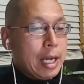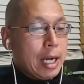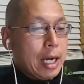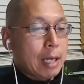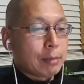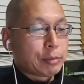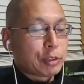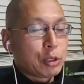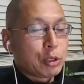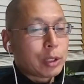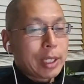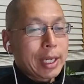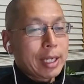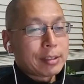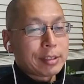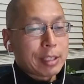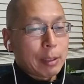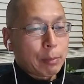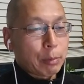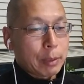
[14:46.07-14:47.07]
So you can't
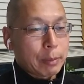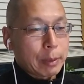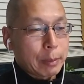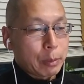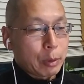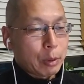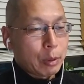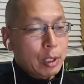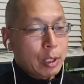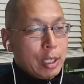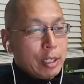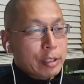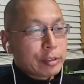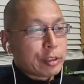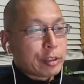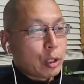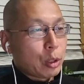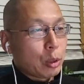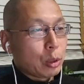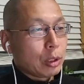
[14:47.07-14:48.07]
separate people.
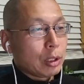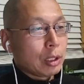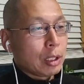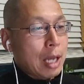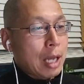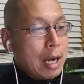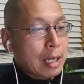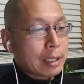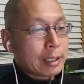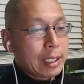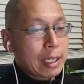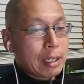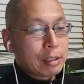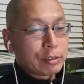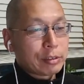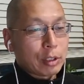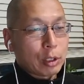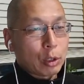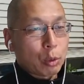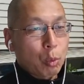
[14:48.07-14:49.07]
So
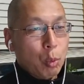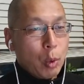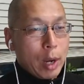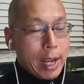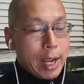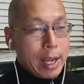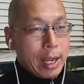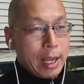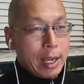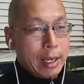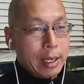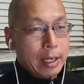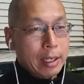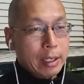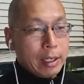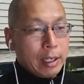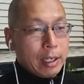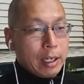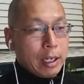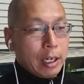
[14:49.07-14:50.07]
lockdowns are a way
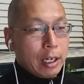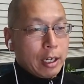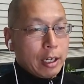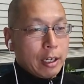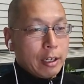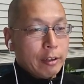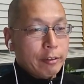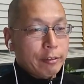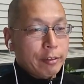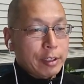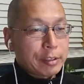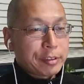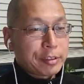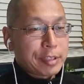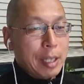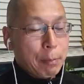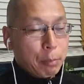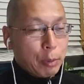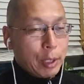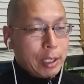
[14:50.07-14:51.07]
of
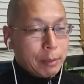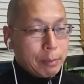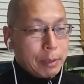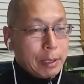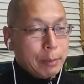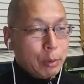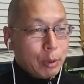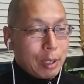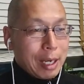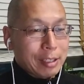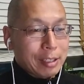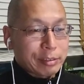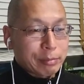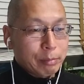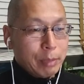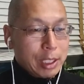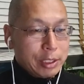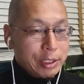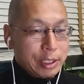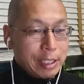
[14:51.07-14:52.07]
separating people as
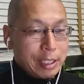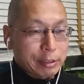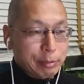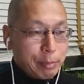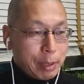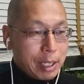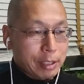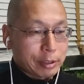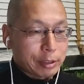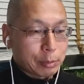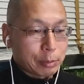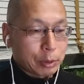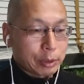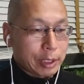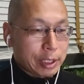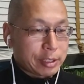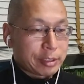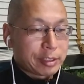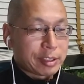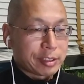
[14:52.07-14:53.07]
much as possible.
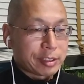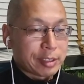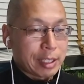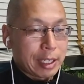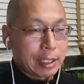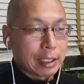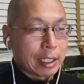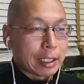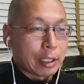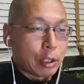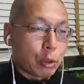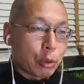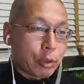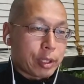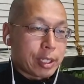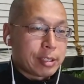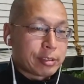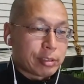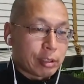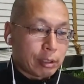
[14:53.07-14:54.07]
They just decide like, oh,
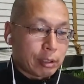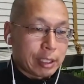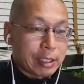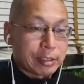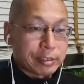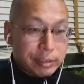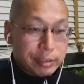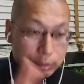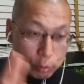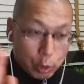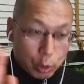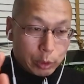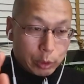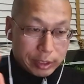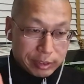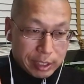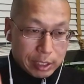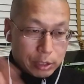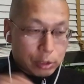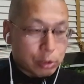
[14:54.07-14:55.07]
these are quote
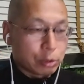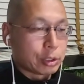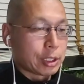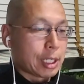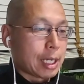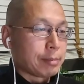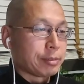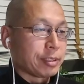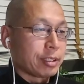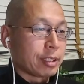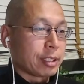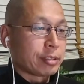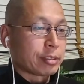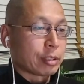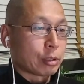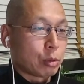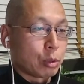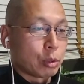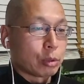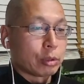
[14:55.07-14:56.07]
essential jobs and these are
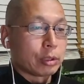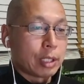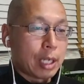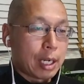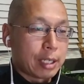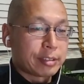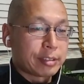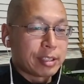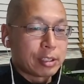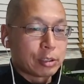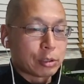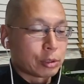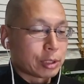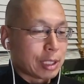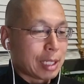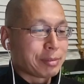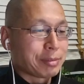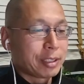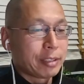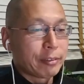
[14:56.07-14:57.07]
quote non-essential
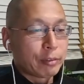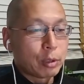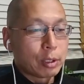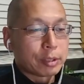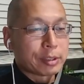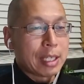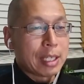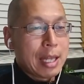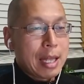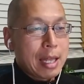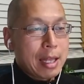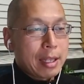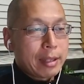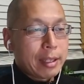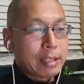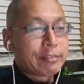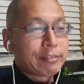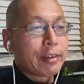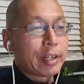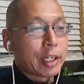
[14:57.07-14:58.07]
jobs. And of course,
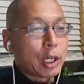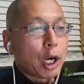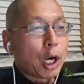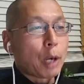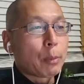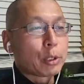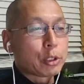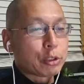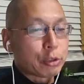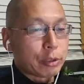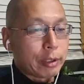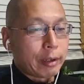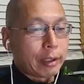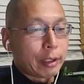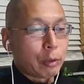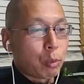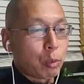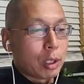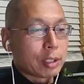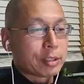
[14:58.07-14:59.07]
that's very arbitrary
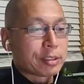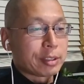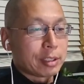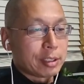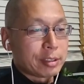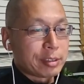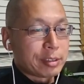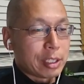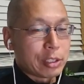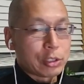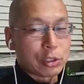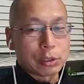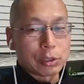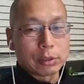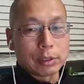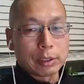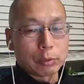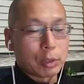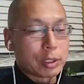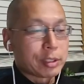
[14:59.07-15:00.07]
what's an
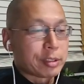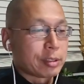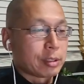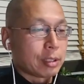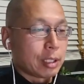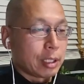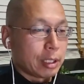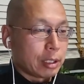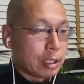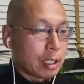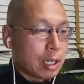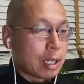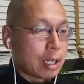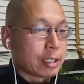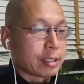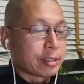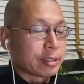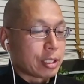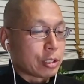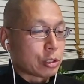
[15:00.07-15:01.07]
essential and what's a
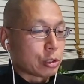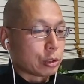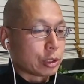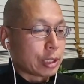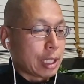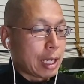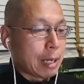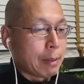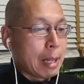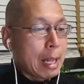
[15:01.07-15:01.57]
non-essential job.